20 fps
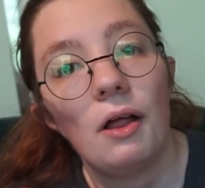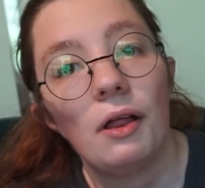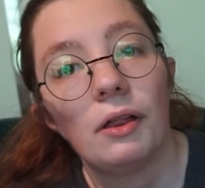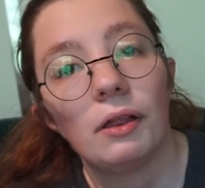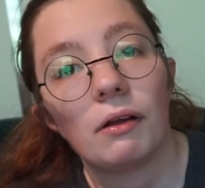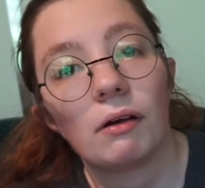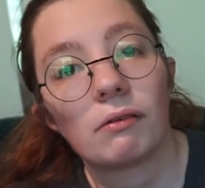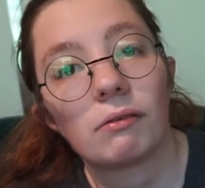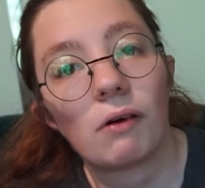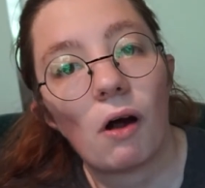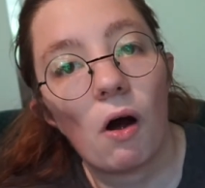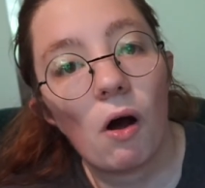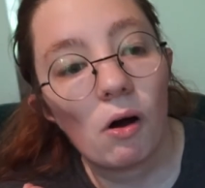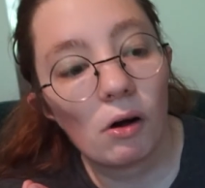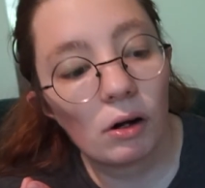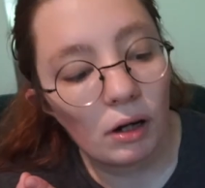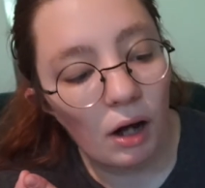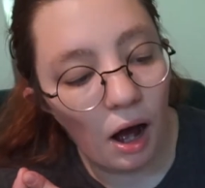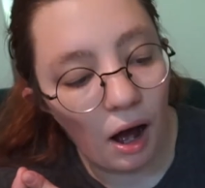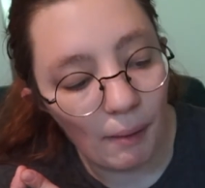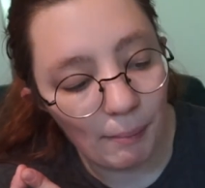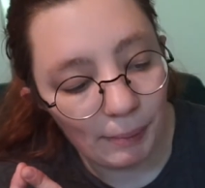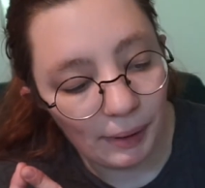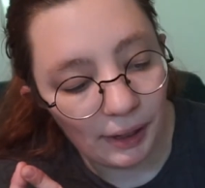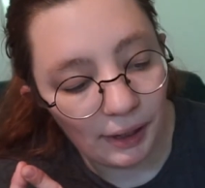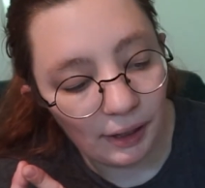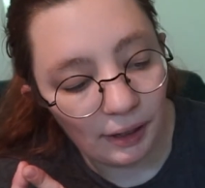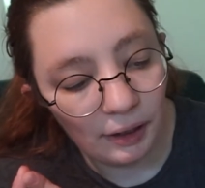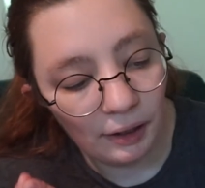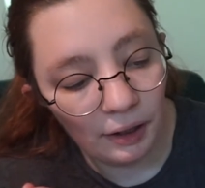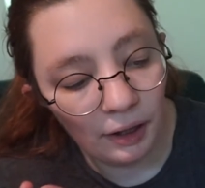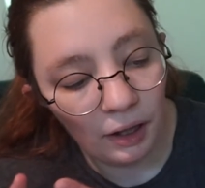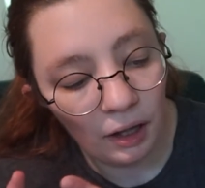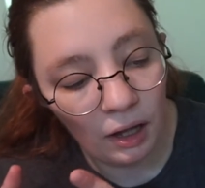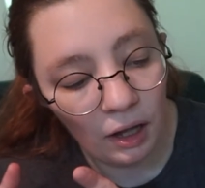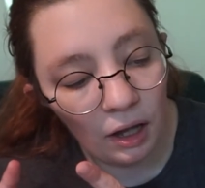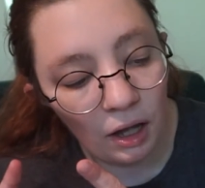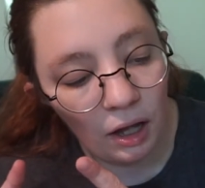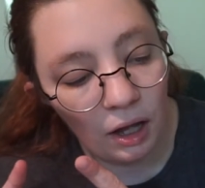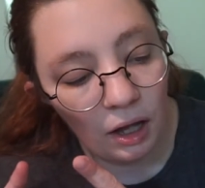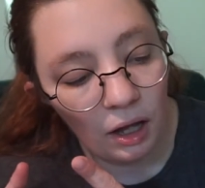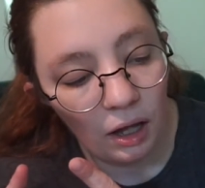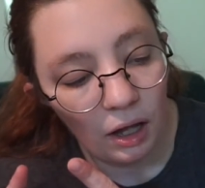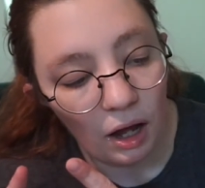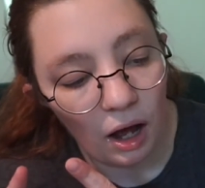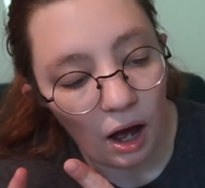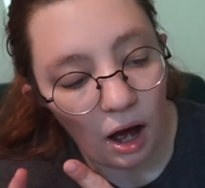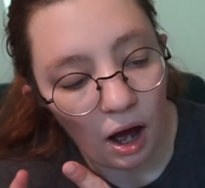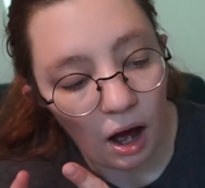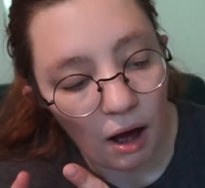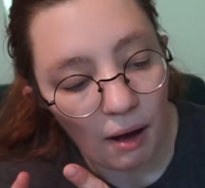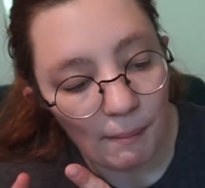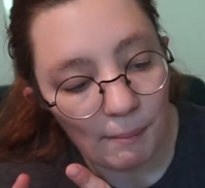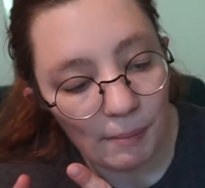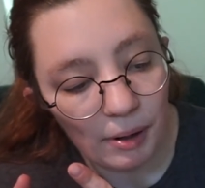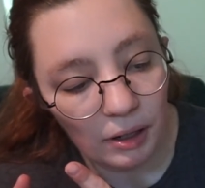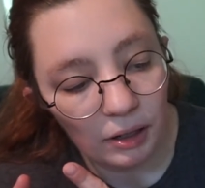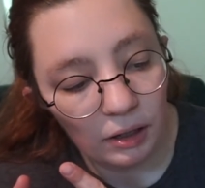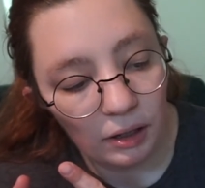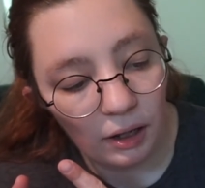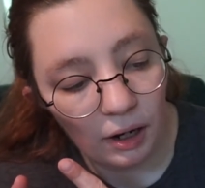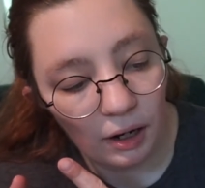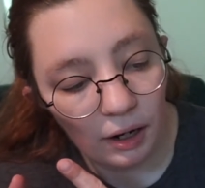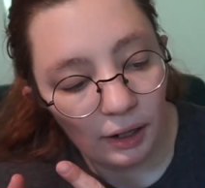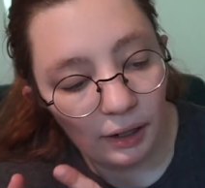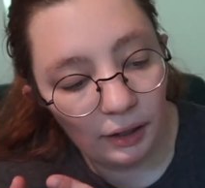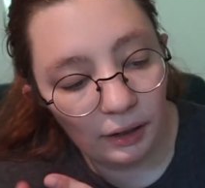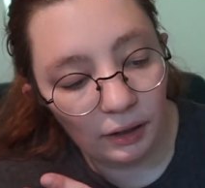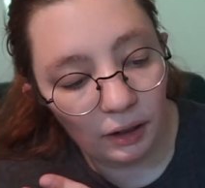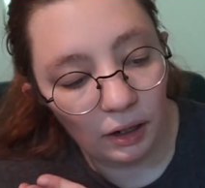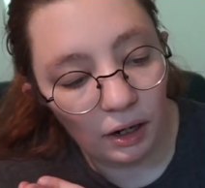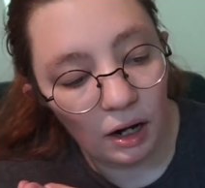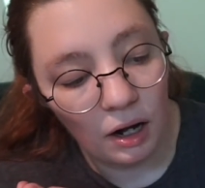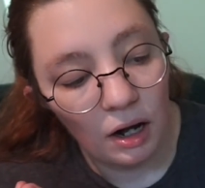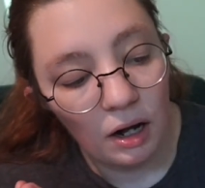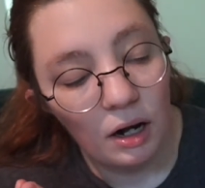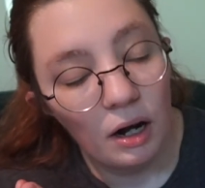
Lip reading: the wrong copy, they're either